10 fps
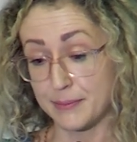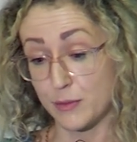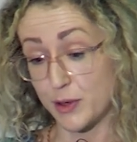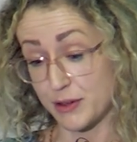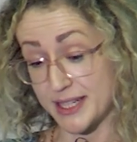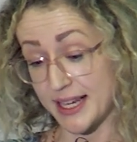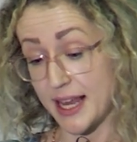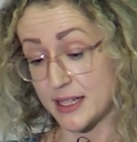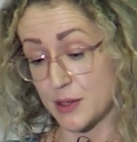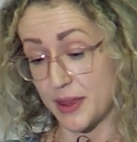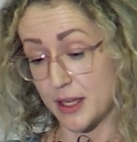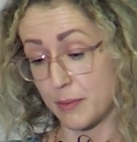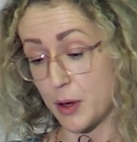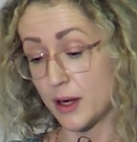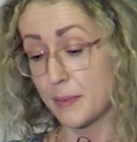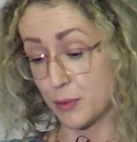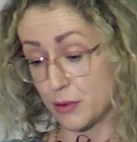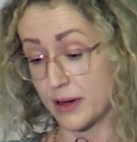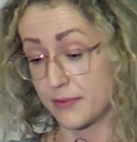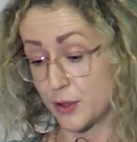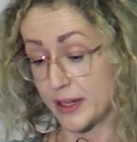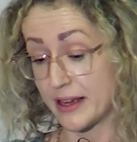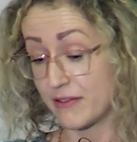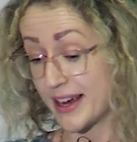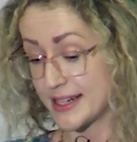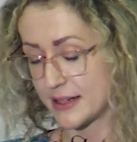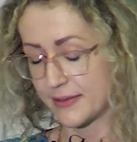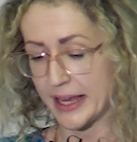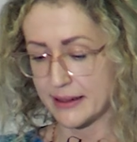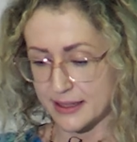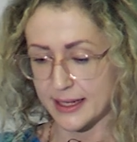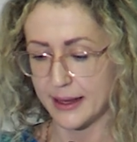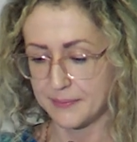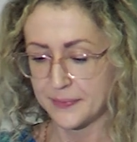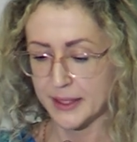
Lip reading: whether it's a cancer within a polyp or a fully invasive cancer.